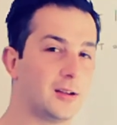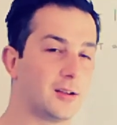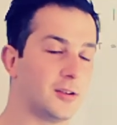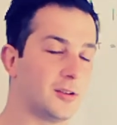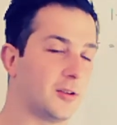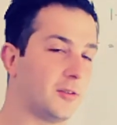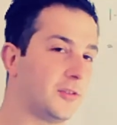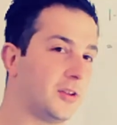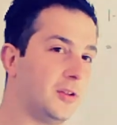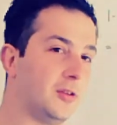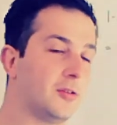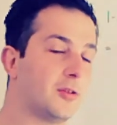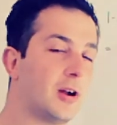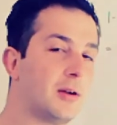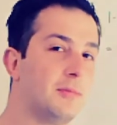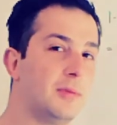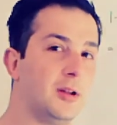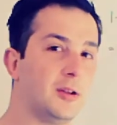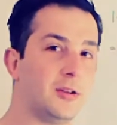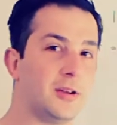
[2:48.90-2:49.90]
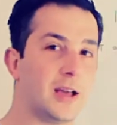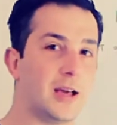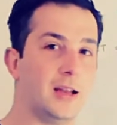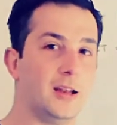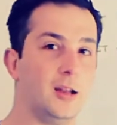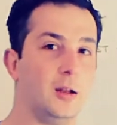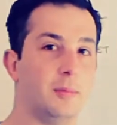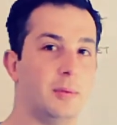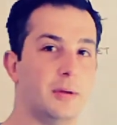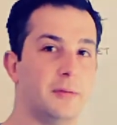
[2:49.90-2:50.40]
Because obviously the treadmill, you can get a
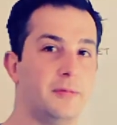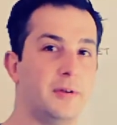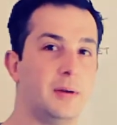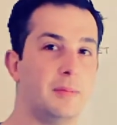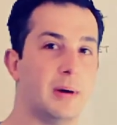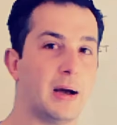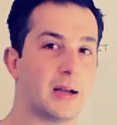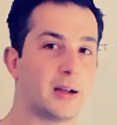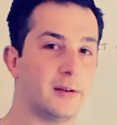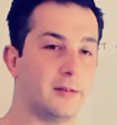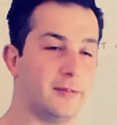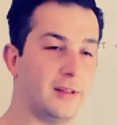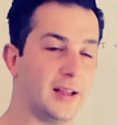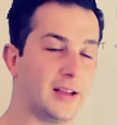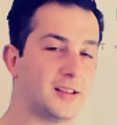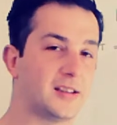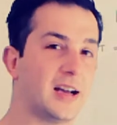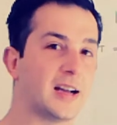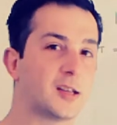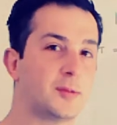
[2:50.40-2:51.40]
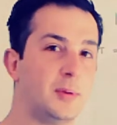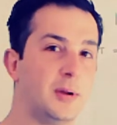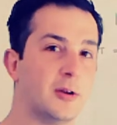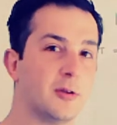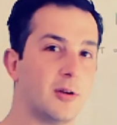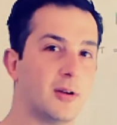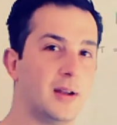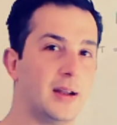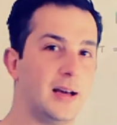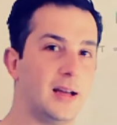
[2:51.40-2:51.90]
little bit of feedback of the exact speed
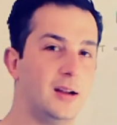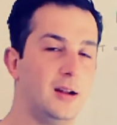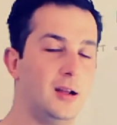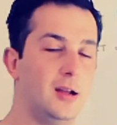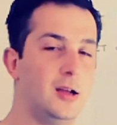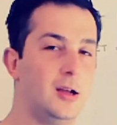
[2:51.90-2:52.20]
you're running at,